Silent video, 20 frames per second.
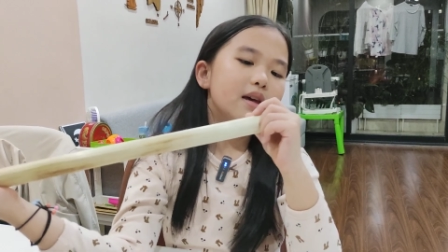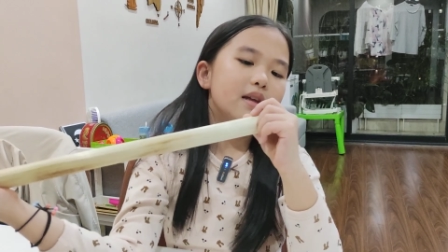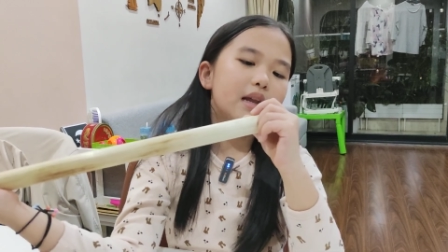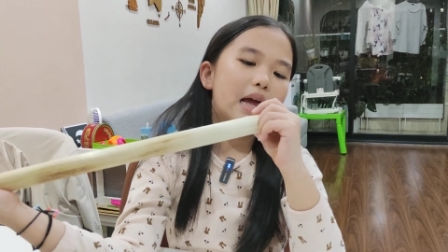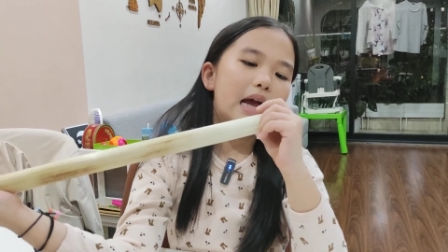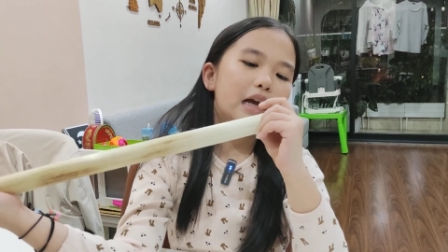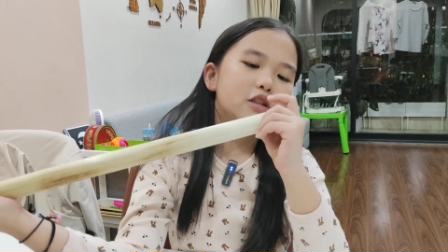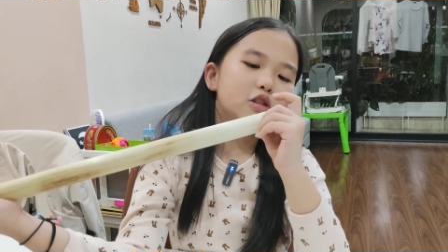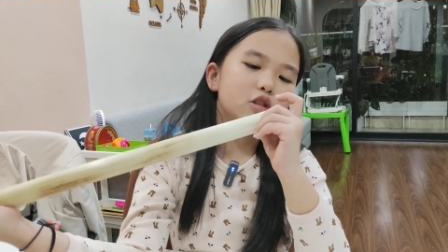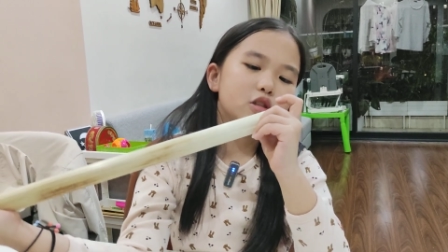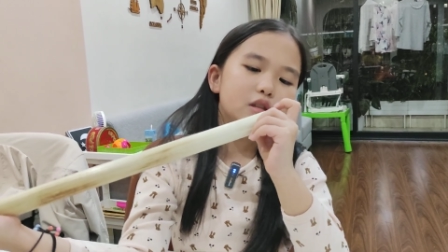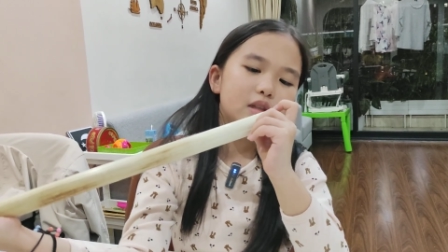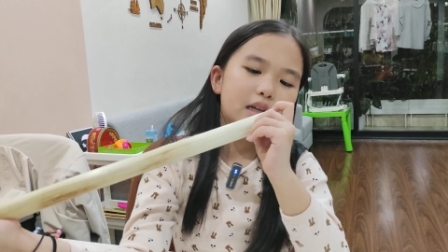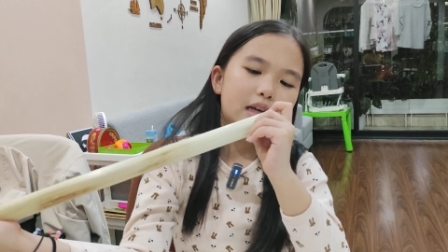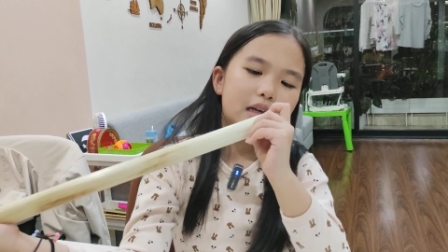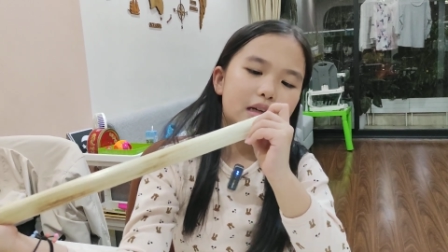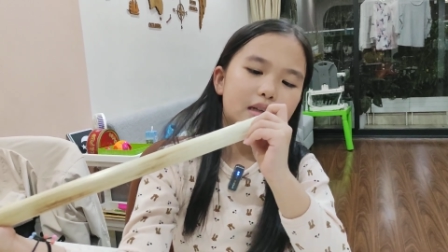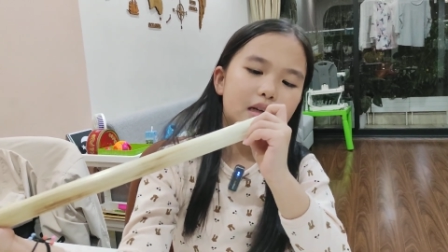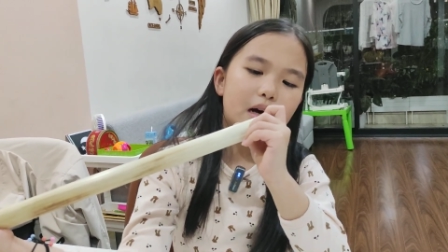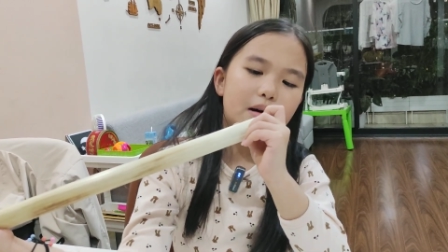It actually
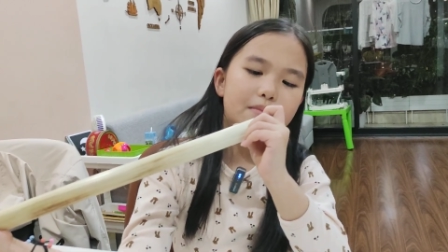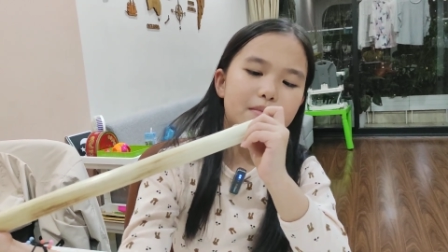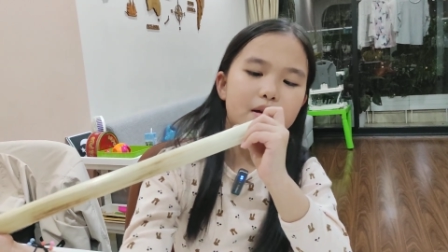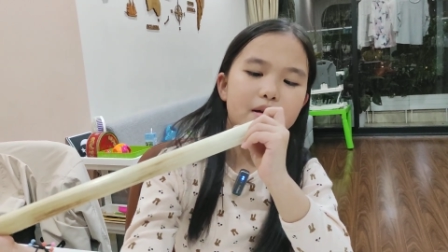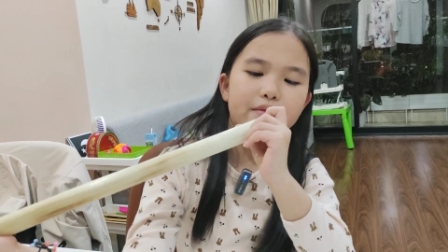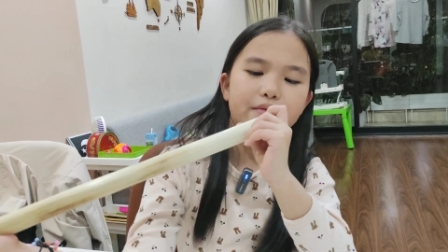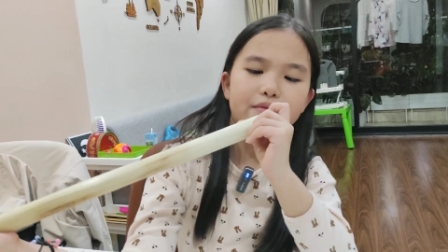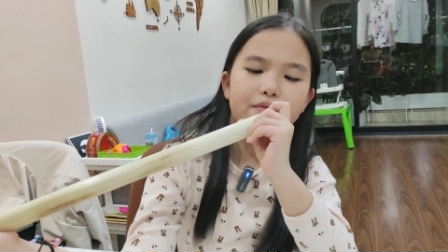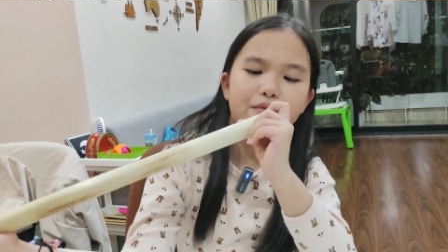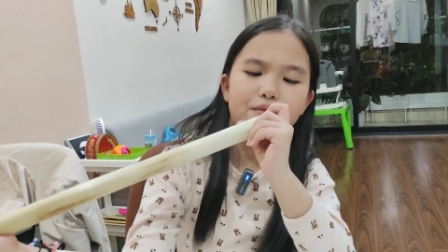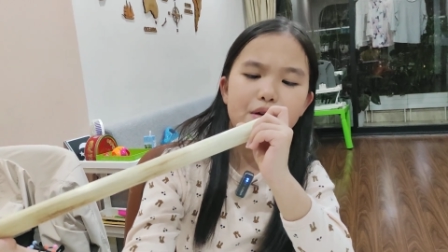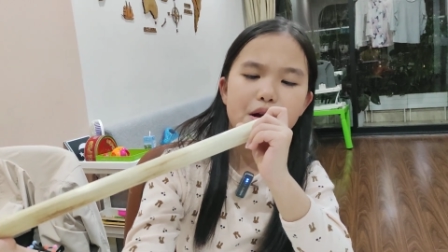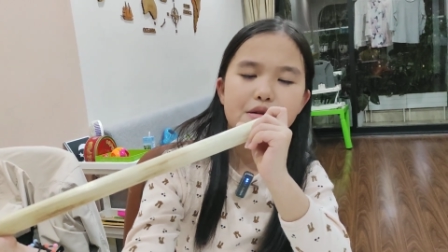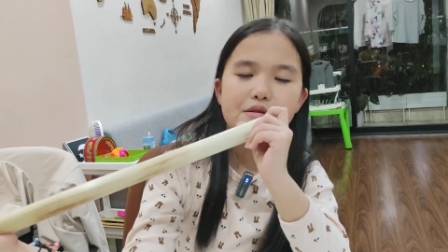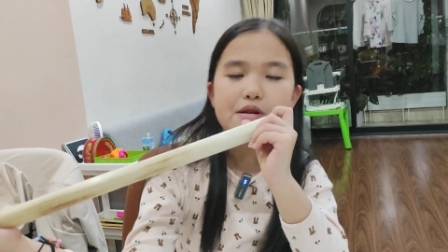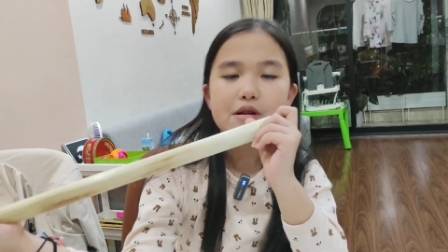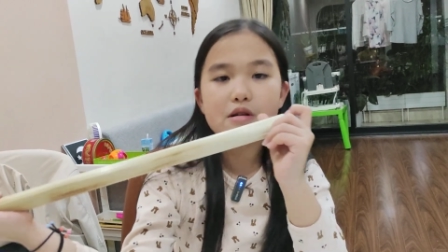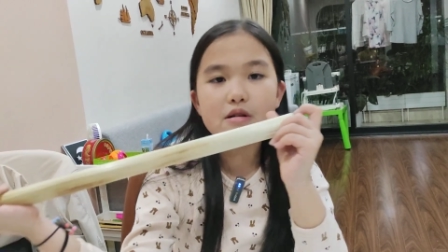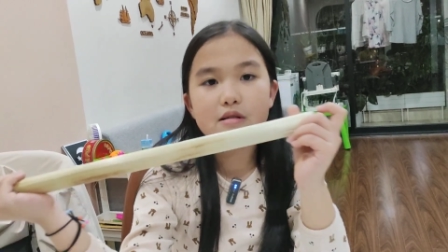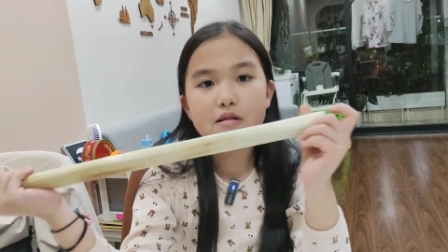come in
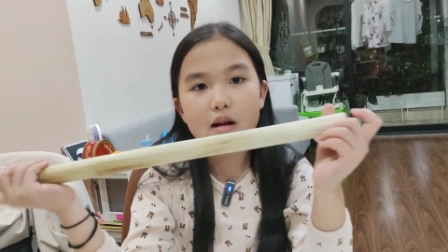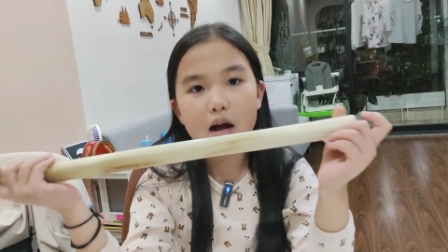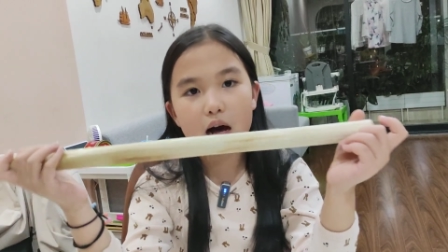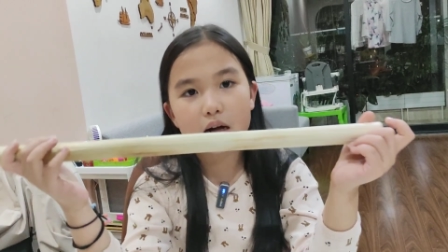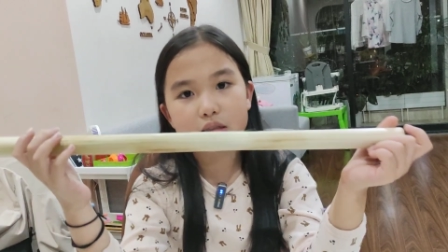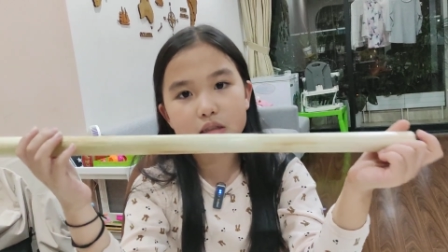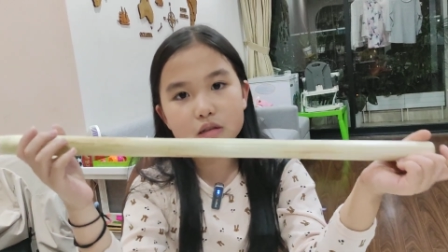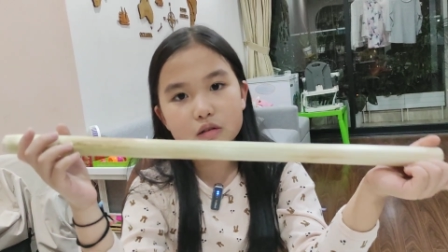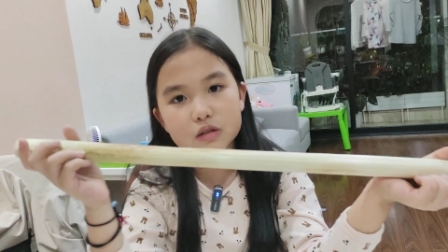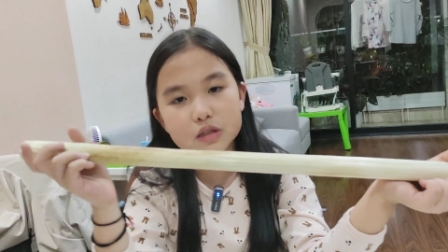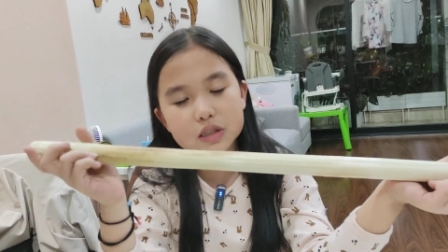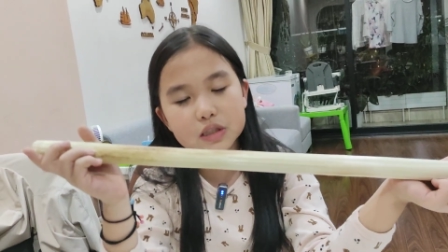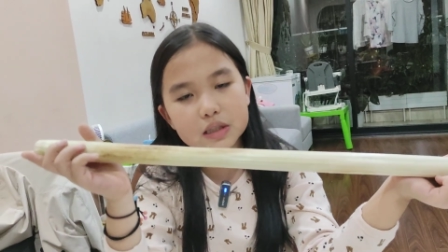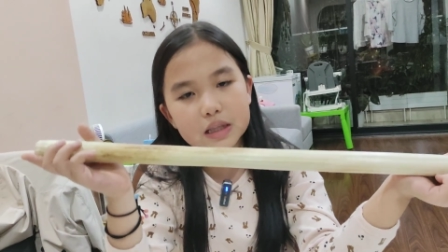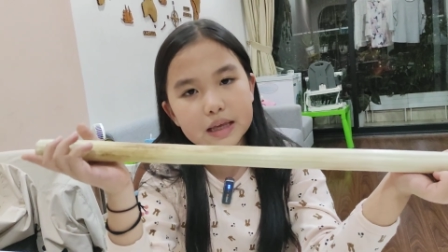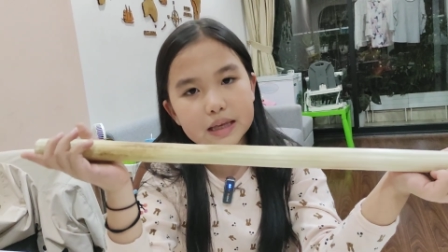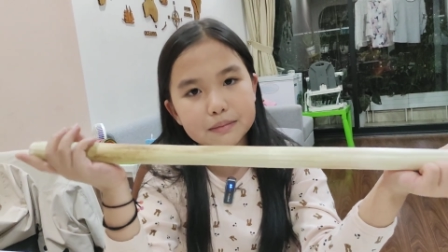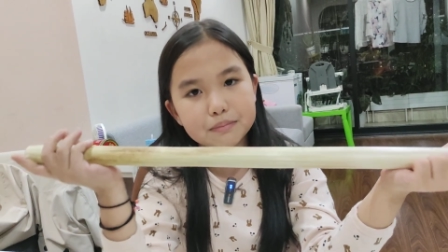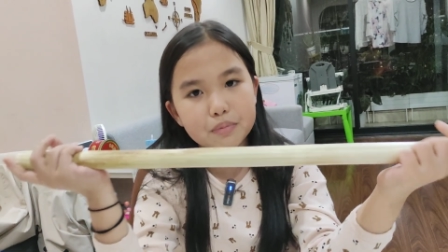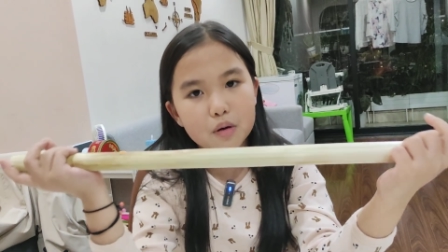various colors
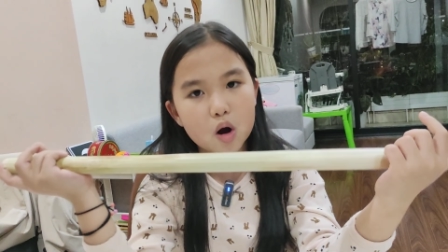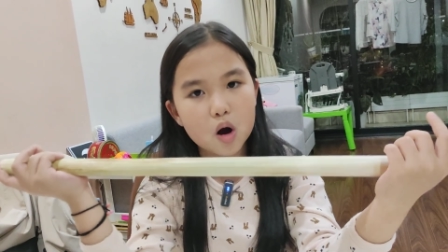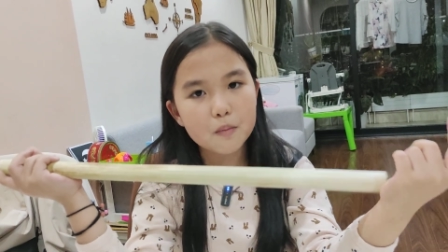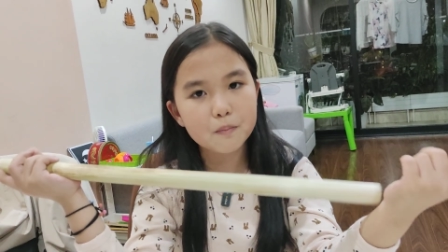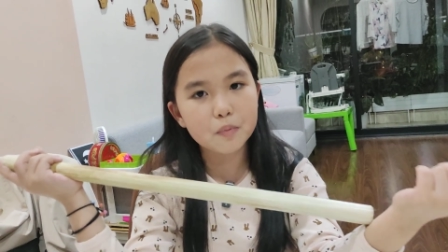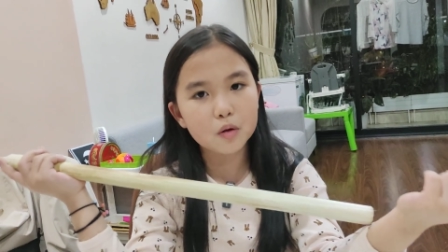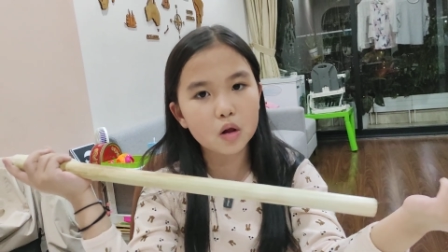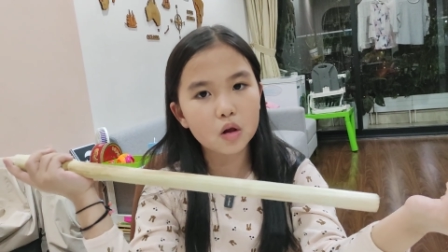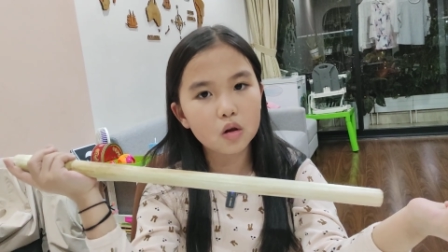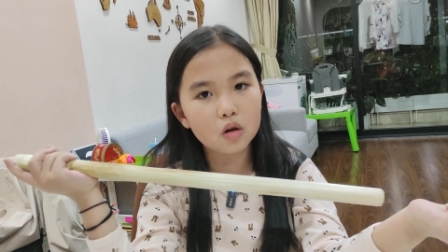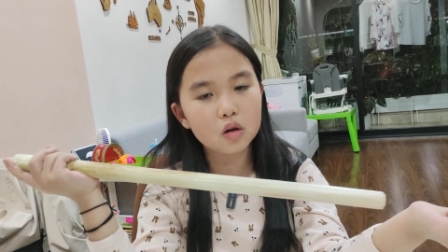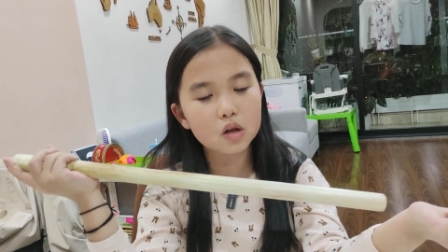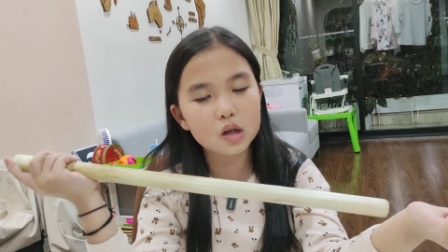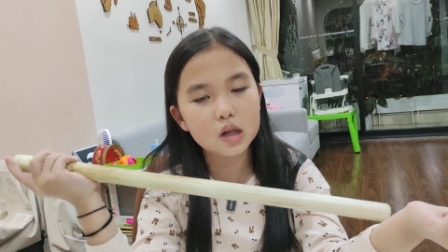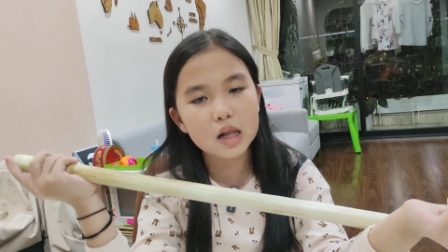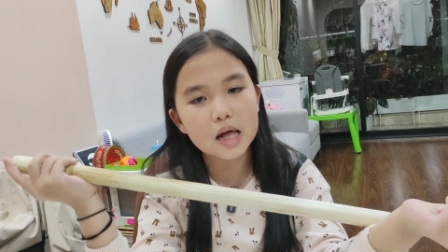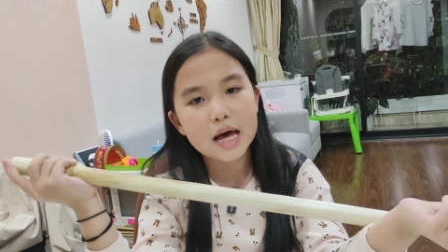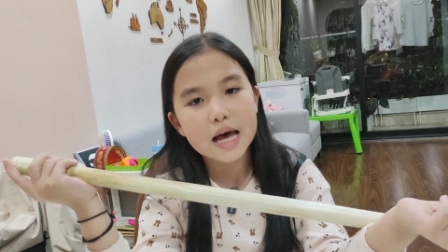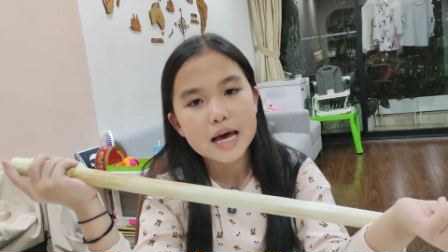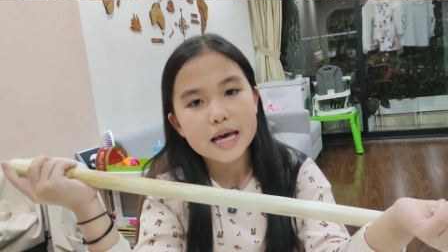like purple,